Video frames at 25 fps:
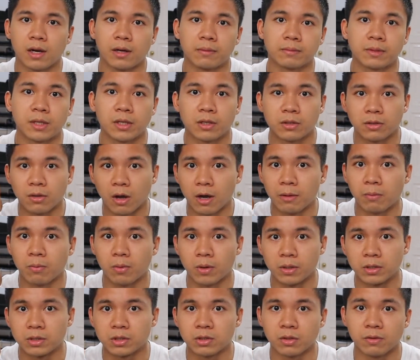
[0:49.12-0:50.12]
geared
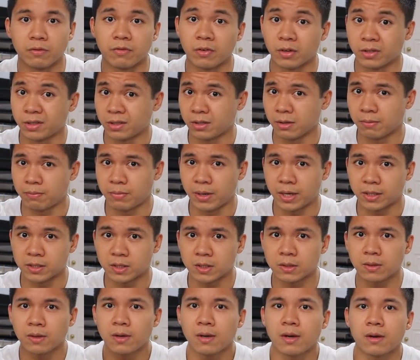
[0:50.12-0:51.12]
upwards, so vertical
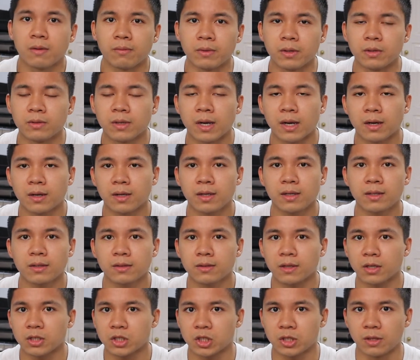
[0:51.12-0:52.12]
press. We rarely
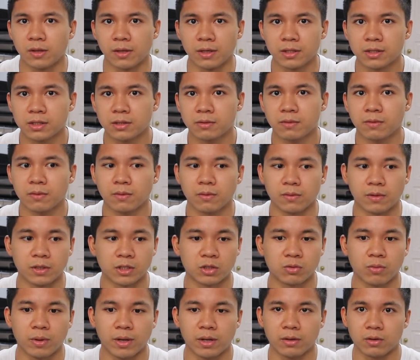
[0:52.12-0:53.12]
touch this
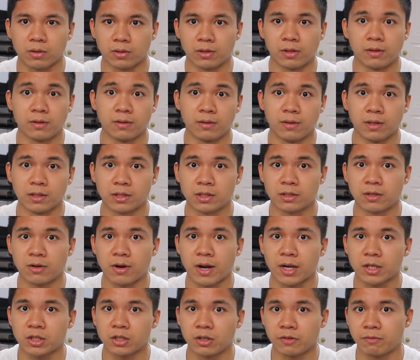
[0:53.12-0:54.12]
way or this
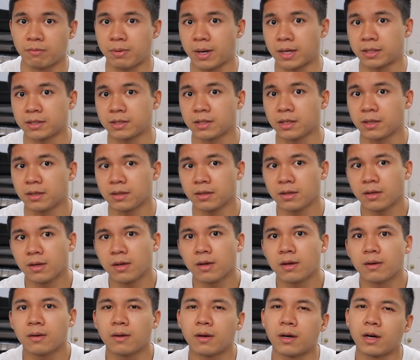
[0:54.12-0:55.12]
direction of pressing,
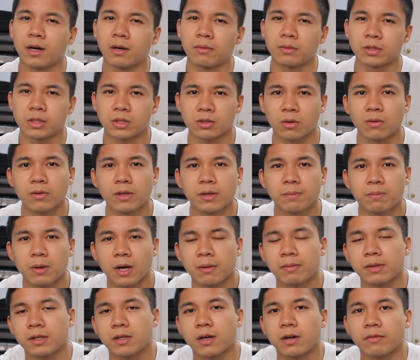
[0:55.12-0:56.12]
which is only
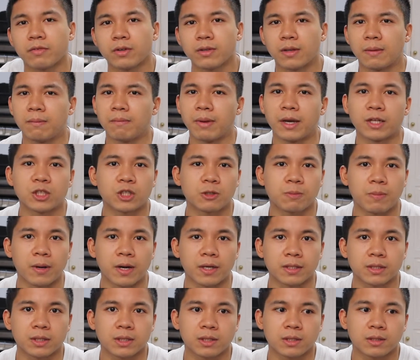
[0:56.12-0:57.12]
probably covered in bench
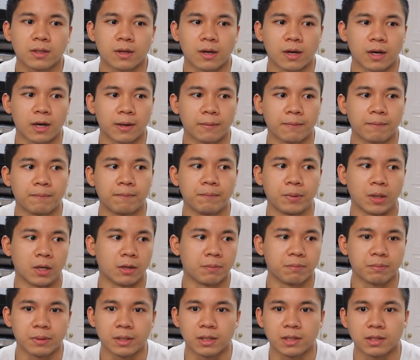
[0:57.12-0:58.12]
press,
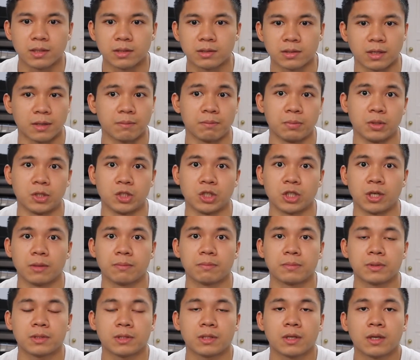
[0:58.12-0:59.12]
burpees, and
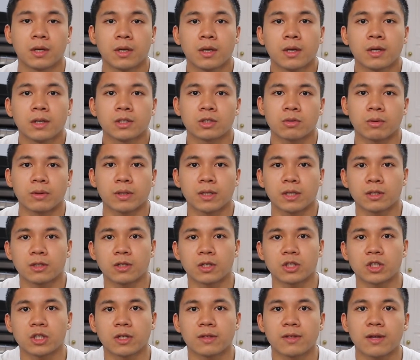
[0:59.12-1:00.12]
push-ups. So we're gonna
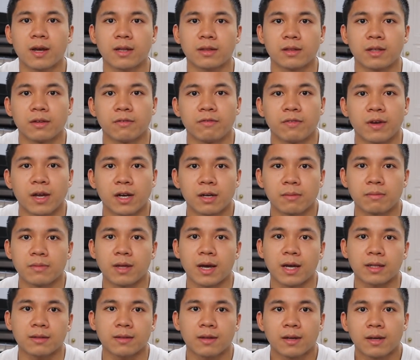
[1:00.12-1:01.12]
touch on that, develop
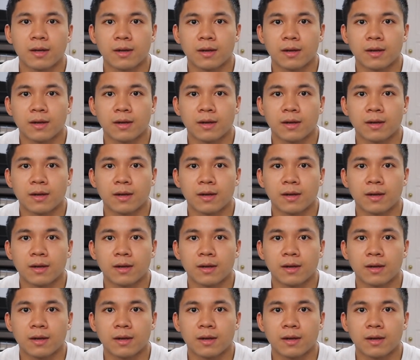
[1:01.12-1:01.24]
that